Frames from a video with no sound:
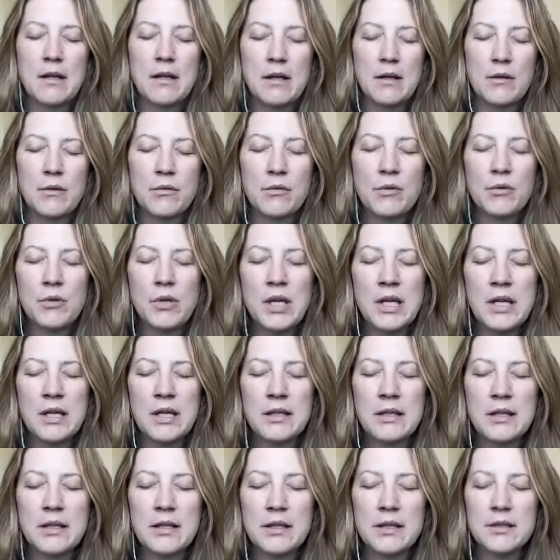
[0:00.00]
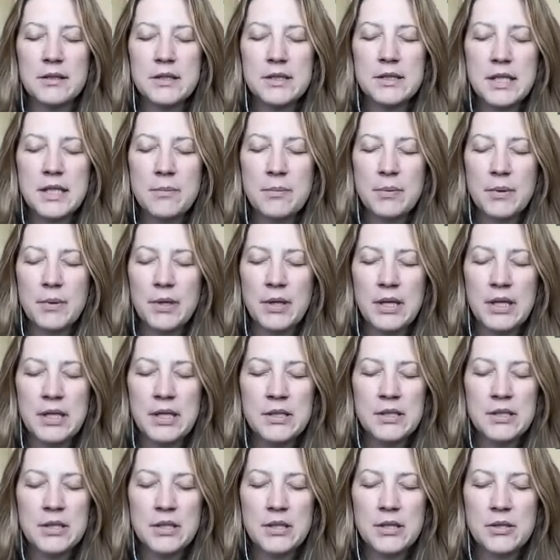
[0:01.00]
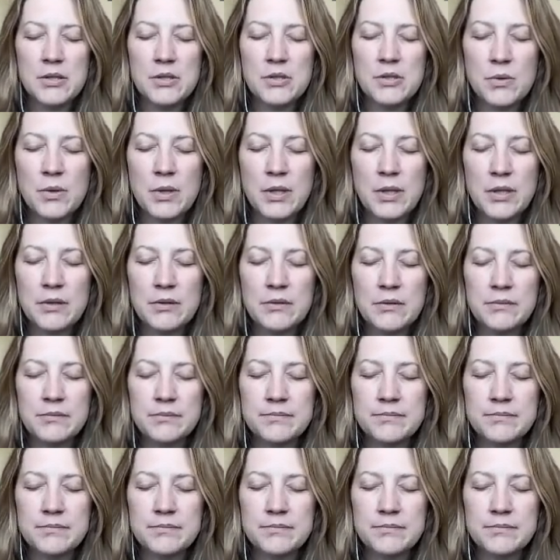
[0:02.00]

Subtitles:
rooting a little deeper into the soil.